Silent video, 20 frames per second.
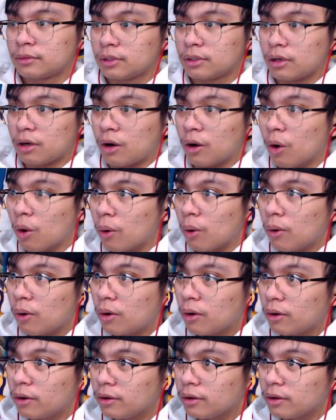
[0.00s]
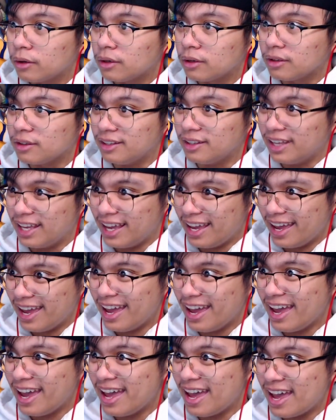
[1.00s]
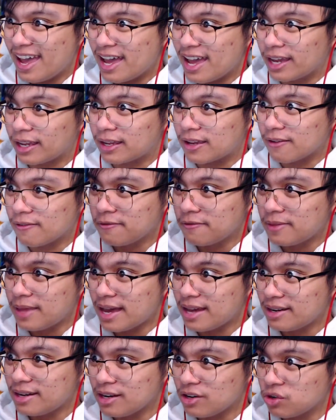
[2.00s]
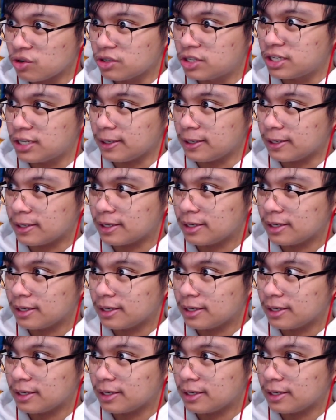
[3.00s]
Oh. Yeah. Give them that energy.